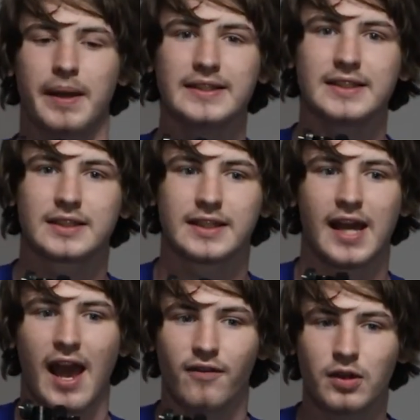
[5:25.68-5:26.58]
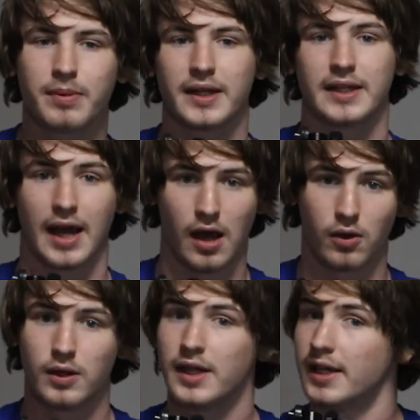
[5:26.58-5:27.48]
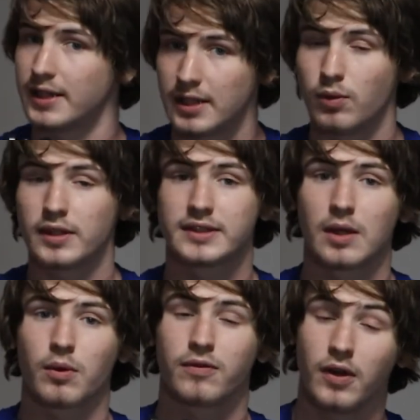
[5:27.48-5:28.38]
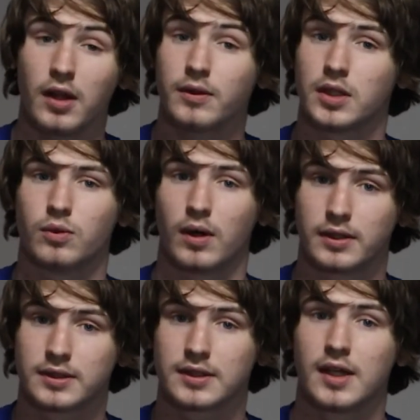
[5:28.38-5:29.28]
basically, everybody now, the ones that were following you once,